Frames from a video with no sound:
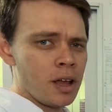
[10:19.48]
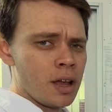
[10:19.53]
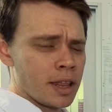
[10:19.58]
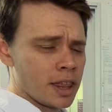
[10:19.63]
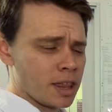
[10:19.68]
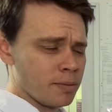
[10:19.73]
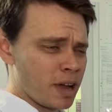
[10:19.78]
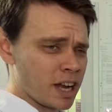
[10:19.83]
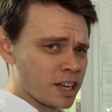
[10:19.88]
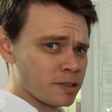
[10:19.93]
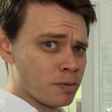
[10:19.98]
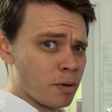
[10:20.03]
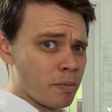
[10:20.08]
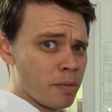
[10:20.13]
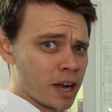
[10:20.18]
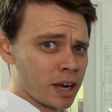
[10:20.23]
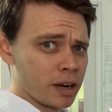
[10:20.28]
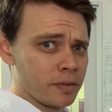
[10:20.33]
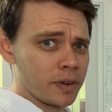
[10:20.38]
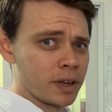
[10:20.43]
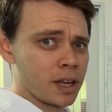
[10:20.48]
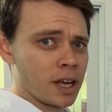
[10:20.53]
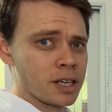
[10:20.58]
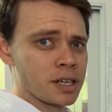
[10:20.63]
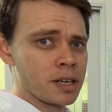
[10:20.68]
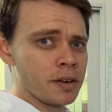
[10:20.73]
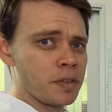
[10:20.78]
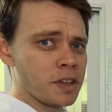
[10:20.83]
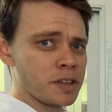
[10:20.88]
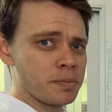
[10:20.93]
The maximum
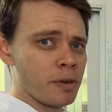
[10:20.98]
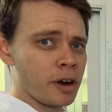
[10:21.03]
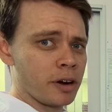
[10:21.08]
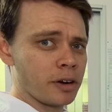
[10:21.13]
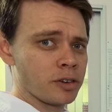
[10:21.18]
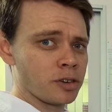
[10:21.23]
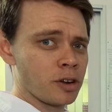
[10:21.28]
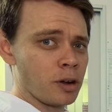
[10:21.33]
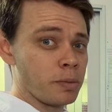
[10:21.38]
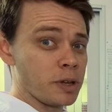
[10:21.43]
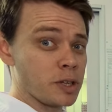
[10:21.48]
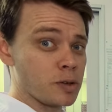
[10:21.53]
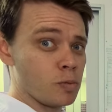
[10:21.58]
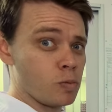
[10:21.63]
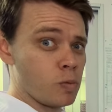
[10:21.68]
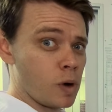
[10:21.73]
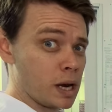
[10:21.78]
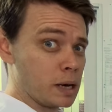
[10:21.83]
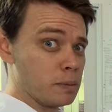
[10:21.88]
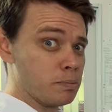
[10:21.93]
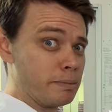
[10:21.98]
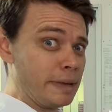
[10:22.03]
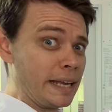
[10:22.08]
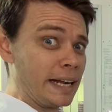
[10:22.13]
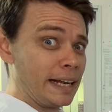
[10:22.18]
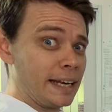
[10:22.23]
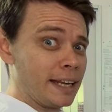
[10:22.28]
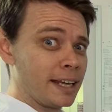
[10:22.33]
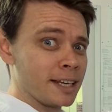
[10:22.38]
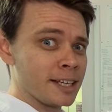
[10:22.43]
magnification of this microscope is
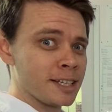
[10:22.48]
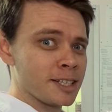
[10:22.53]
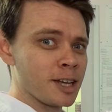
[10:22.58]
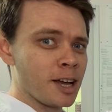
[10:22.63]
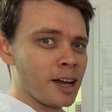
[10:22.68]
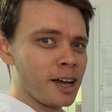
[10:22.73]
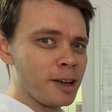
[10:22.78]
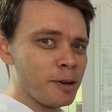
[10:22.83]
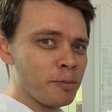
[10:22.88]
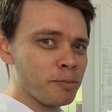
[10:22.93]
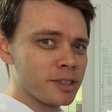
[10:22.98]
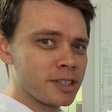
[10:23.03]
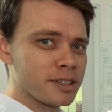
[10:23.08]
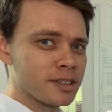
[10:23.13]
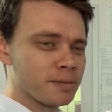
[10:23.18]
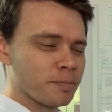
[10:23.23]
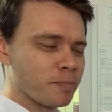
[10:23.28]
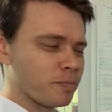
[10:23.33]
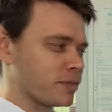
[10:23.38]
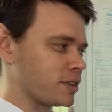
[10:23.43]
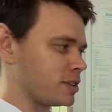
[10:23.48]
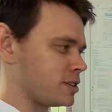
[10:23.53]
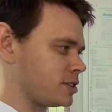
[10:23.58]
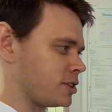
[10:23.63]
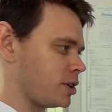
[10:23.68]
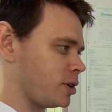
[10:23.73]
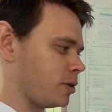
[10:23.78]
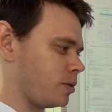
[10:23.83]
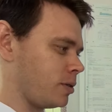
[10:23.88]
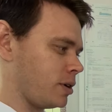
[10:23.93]
1,000,000 times.
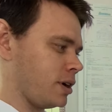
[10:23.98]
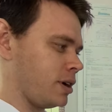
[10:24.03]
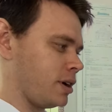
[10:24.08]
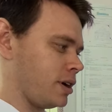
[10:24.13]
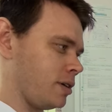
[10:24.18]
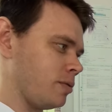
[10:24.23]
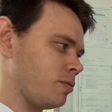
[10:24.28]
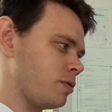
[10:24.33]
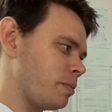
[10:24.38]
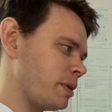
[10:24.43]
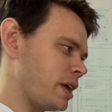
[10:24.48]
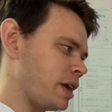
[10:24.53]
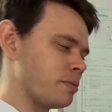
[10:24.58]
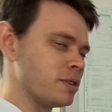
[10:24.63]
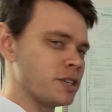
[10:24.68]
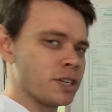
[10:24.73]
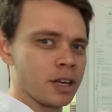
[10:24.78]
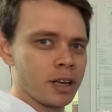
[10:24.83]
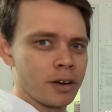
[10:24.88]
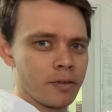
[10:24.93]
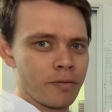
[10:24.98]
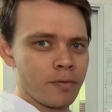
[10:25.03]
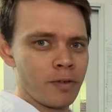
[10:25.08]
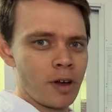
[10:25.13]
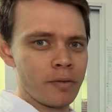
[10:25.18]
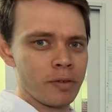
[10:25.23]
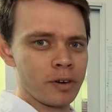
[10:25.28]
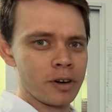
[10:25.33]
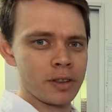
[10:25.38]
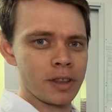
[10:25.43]
So we'll be imaging it
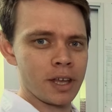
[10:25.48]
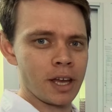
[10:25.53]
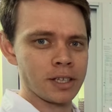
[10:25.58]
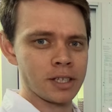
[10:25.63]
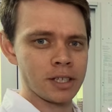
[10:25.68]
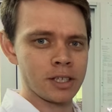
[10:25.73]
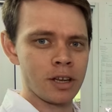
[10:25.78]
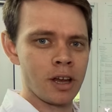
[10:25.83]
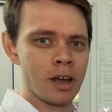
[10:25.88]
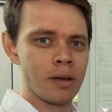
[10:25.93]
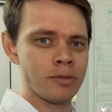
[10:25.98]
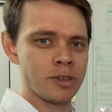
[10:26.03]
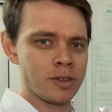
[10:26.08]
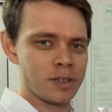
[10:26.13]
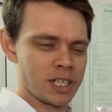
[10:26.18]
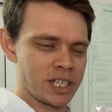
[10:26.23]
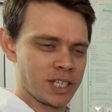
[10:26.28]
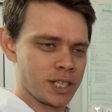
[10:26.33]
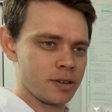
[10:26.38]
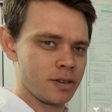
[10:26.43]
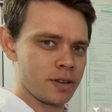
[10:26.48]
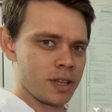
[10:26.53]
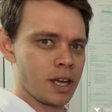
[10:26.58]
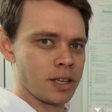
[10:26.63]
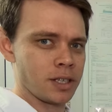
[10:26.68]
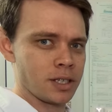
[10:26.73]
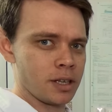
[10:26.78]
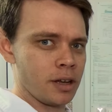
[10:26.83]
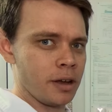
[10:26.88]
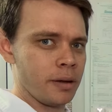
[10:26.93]
500,000 times,
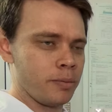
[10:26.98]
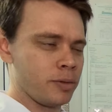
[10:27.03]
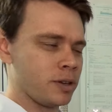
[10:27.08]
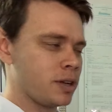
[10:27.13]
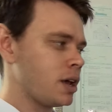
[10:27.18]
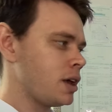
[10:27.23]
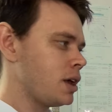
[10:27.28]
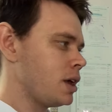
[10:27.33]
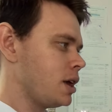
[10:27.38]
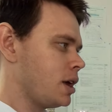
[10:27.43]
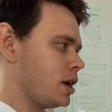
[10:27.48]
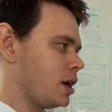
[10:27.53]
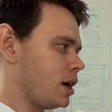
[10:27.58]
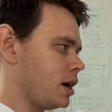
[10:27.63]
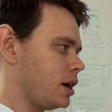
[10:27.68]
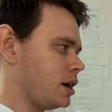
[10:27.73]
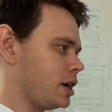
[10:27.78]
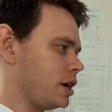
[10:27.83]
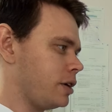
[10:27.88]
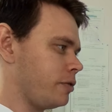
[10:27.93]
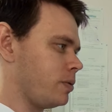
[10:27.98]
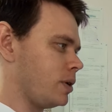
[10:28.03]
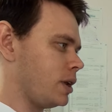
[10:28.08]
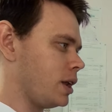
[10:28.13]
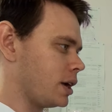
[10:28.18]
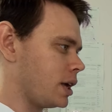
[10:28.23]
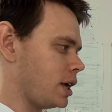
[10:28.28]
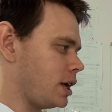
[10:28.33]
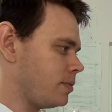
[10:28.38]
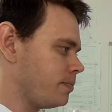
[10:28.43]
600,000 times, if we're
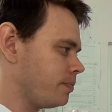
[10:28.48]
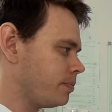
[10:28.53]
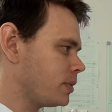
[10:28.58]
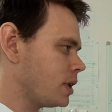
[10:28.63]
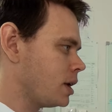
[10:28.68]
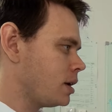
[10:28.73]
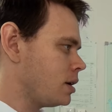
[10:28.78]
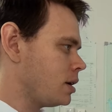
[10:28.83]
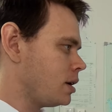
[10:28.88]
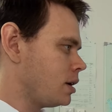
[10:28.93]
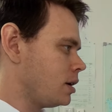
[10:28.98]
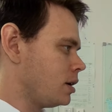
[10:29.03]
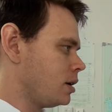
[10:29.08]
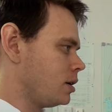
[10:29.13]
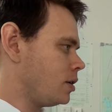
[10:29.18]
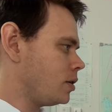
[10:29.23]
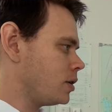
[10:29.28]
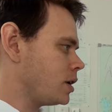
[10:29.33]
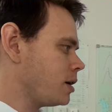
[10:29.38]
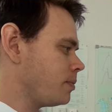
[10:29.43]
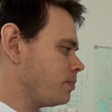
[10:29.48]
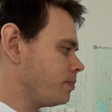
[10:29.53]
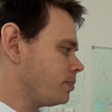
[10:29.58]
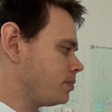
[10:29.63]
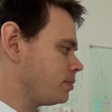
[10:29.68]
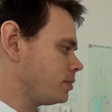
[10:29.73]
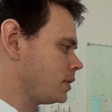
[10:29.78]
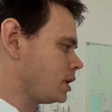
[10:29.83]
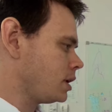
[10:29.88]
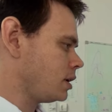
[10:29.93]
lucky. Okay,
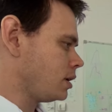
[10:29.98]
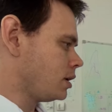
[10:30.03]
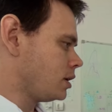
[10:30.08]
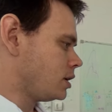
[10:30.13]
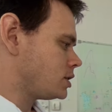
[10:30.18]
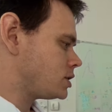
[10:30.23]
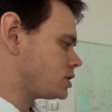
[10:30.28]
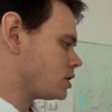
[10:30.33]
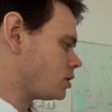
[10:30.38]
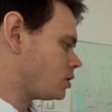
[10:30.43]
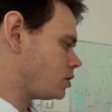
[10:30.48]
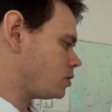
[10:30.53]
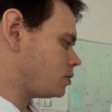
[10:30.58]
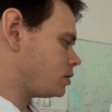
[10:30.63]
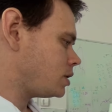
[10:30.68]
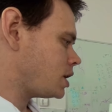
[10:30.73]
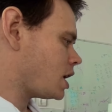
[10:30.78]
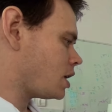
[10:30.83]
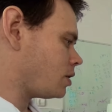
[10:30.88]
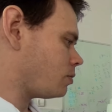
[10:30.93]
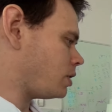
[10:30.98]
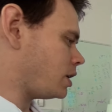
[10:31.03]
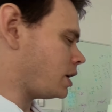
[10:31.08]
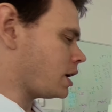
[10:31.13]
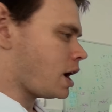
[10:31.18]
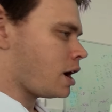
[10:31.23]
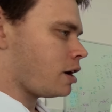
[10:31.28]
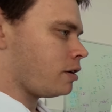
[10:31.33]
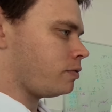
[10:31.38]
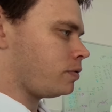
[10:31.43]
so now that we
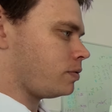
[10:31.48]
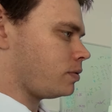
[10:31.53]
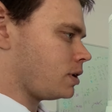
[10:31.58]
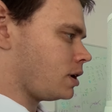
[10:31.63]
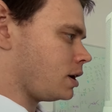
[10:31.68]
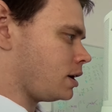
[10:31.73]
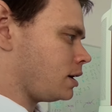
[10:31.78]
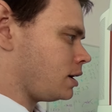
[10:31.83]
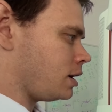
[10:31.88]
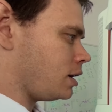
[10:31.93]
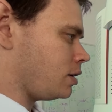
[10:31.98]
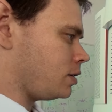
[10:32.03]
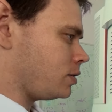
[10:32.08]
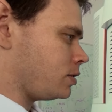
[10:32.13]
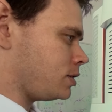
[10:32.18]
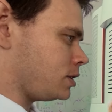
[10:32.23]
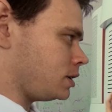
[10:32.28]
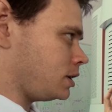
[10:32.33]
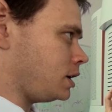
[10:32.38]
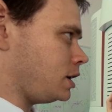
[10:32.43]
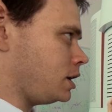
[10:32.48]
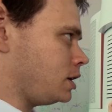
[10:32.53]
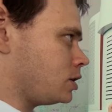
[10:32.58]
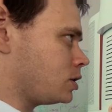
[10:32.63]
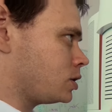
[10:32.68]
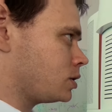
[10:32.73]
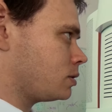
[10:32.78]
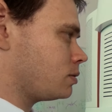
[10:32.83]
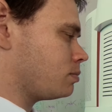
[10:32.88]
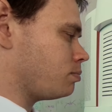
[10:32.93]
have the
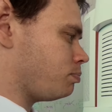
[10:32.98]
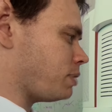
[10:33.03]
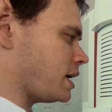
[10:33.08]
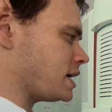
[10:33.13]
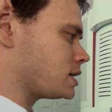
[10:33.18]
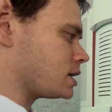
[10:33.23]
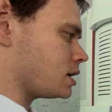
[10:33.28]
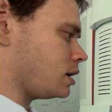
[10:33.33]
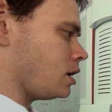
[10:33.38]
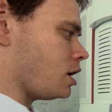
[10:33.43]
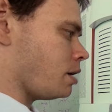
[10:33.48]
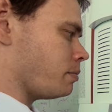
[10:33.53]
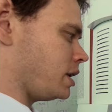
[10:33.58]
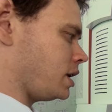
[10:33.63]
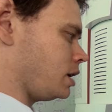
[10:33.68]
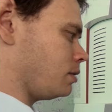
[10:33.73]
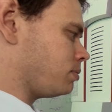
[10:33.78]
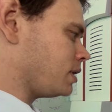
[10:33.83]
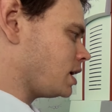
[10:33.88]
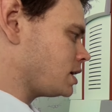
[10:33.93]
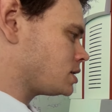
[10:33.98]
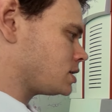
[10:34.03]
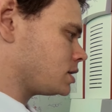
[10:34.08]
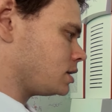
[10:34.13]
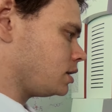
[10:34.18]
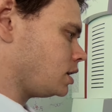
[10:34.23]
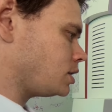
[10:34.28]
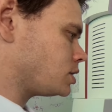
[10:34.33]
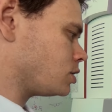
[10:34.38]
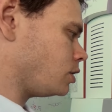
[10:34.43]
basic alignment in place,
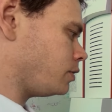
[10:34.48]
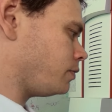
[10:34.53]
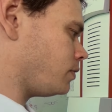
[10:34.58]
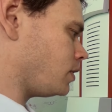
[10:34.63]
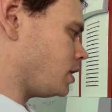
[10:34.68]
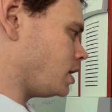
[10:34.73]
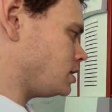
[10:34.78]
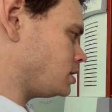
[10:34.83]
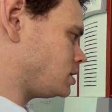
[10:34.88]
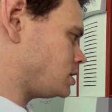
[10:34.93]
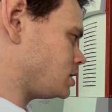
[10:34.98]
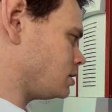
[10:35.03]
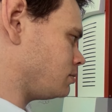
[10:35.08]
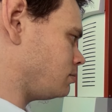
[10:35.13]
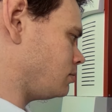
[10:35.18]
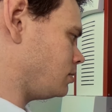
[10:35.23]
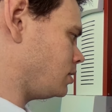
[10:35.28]
let's go find some